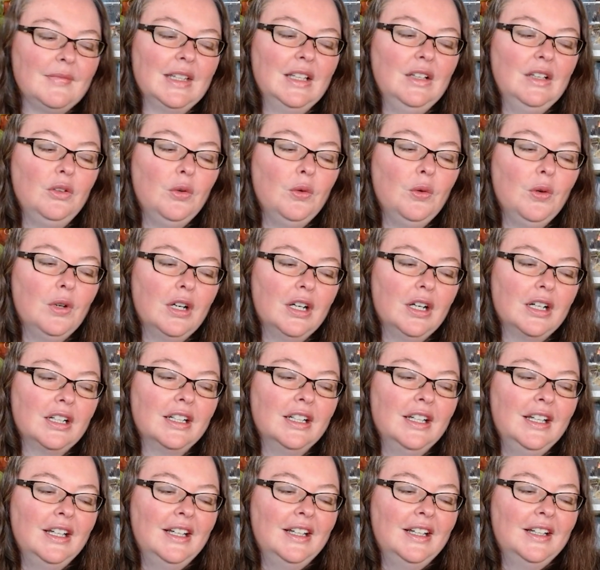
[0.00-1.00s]
Or,
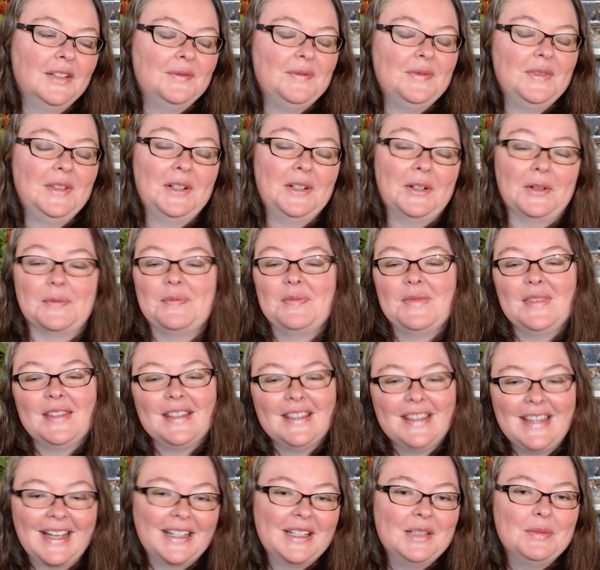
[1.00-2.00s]

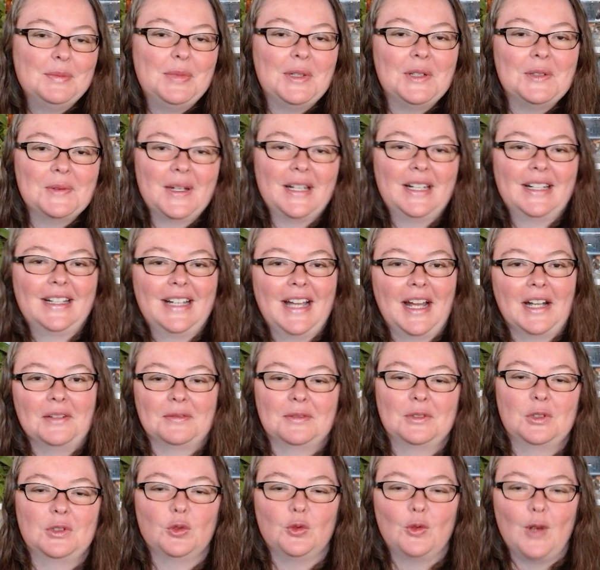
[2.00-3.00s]
that can be a way to kind
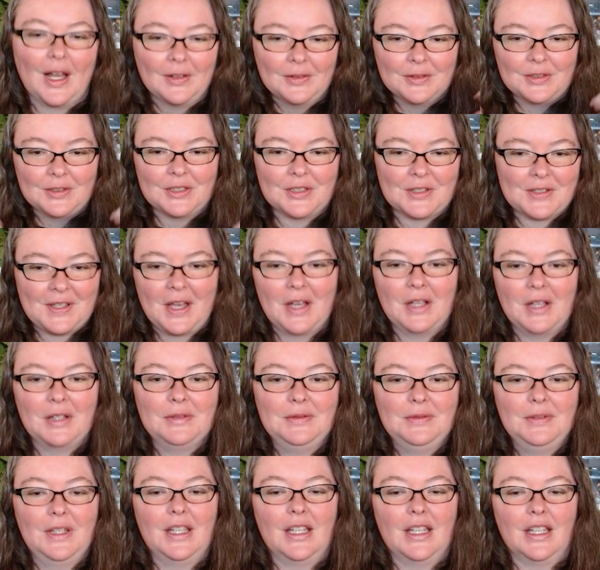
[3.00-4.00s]
of ground
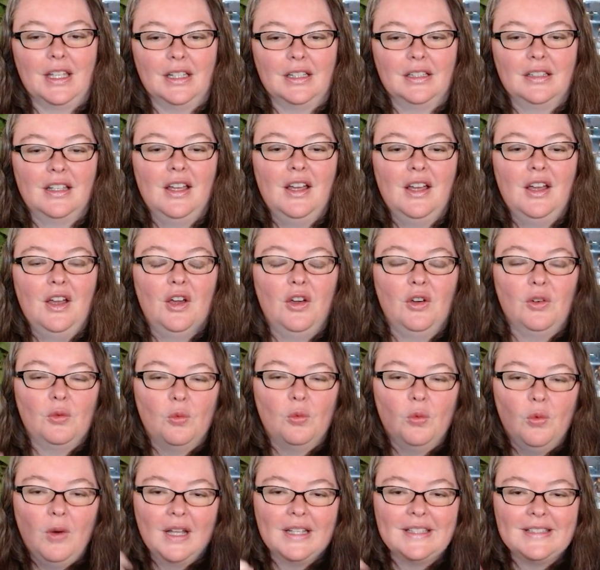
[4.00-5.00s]
yourself in
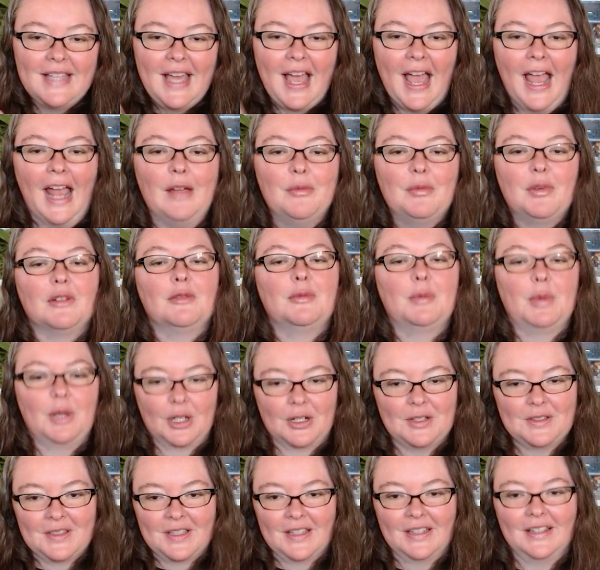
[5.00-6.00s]
what type of
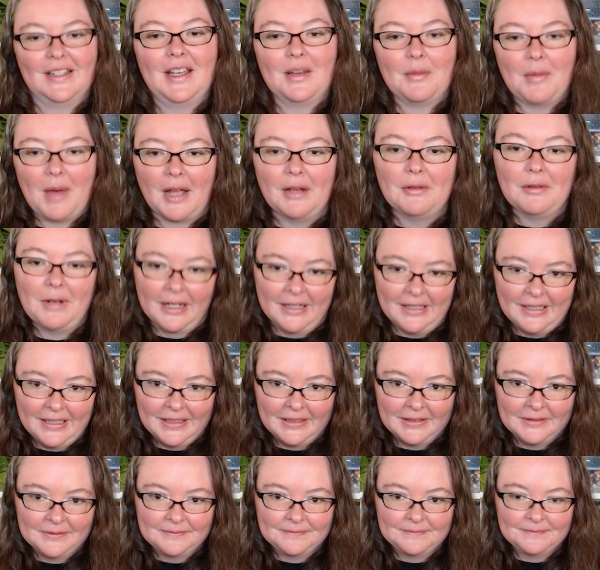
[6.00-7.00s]
person am I
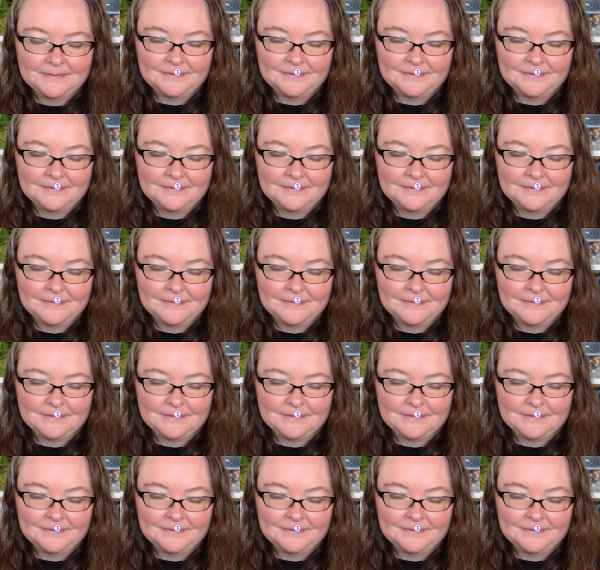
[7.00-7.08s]
writing?